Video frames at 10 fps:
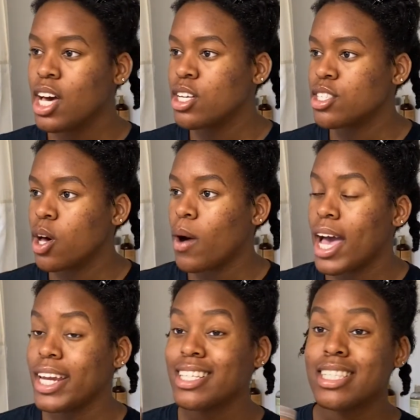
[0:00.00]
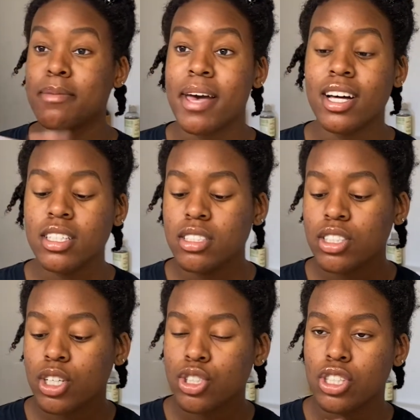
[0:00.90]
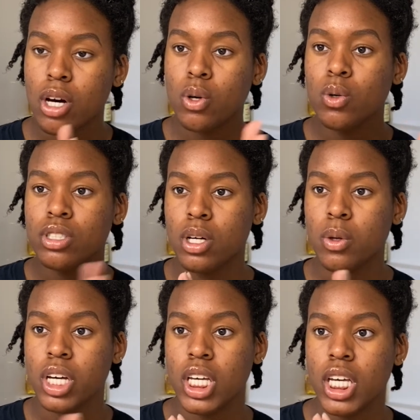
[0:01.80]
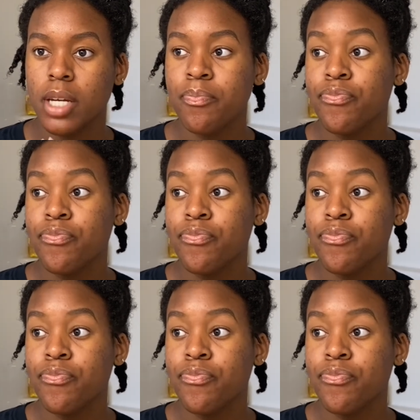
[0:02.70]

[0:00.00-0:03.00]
So, and it smells so good,